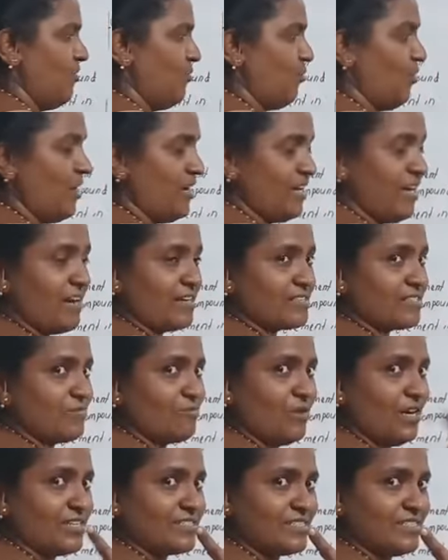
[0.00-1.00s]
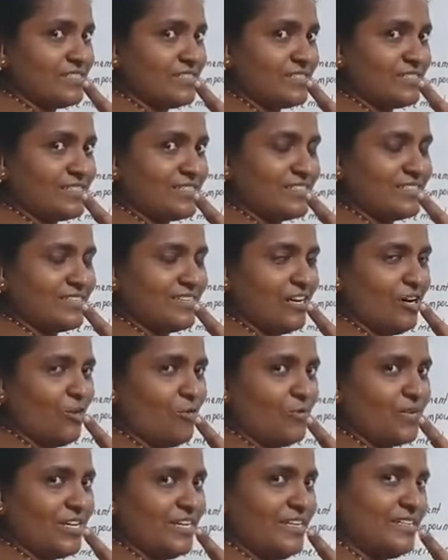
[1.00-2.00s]
1 oxygen mass is
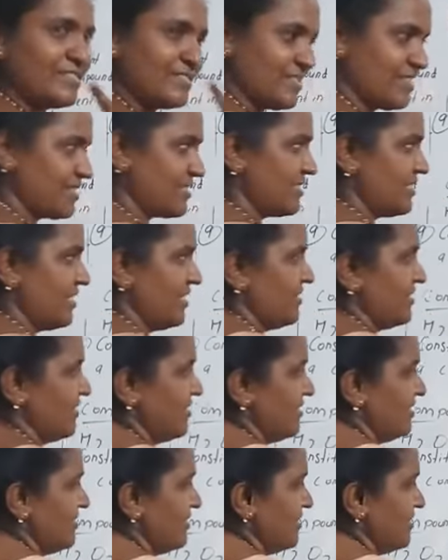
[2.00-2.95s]
how many? 16.